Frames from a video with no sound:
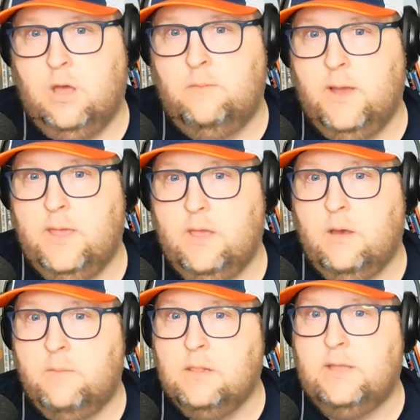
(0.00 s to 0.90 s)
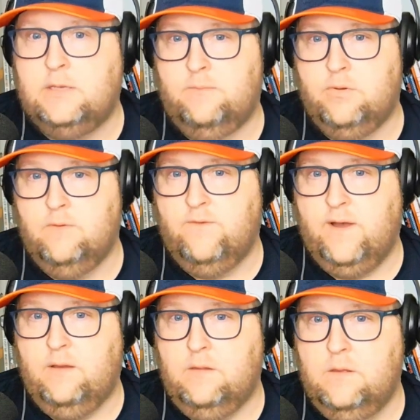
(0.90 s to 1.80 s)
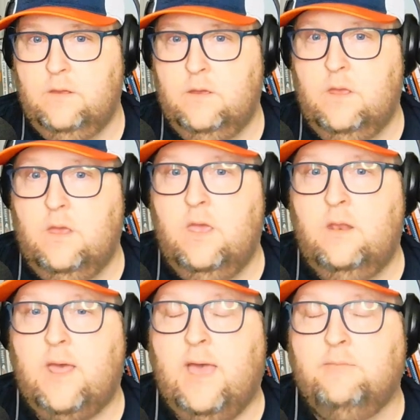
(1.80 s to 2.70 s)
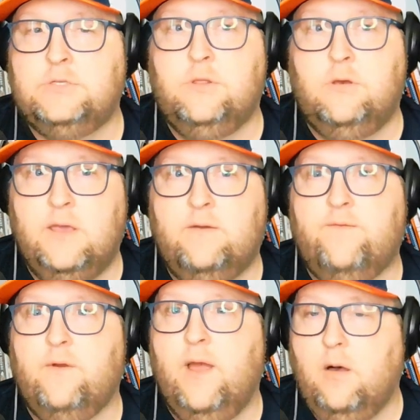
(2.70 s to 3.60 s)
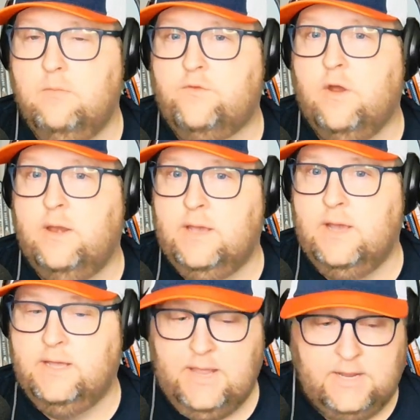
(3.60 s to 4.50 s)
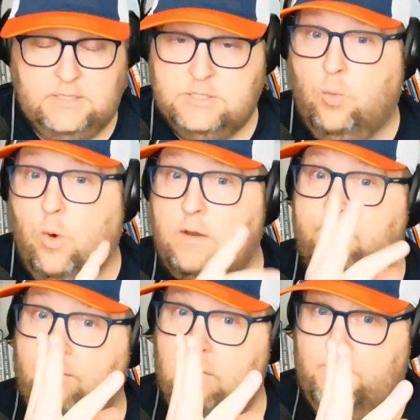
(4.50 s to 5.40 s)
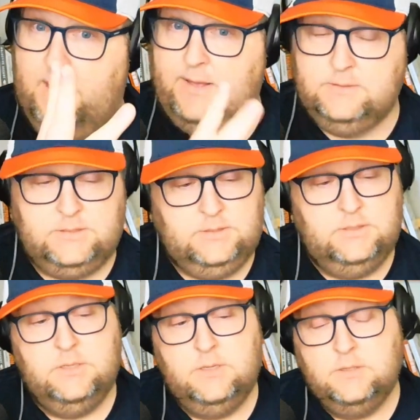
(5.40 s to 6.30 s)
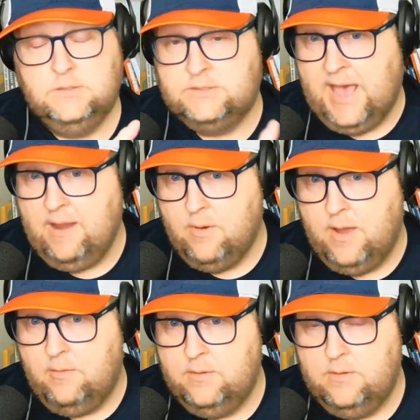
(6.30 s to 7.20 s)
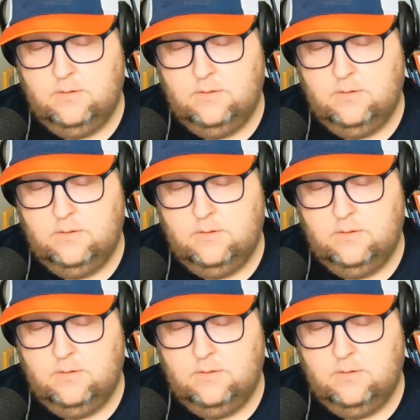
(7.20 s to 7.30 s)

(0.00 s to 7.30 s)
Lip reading: on my LinkedIn profile, and I was looking for help trying to get connected to one of three bands, Zach Brown.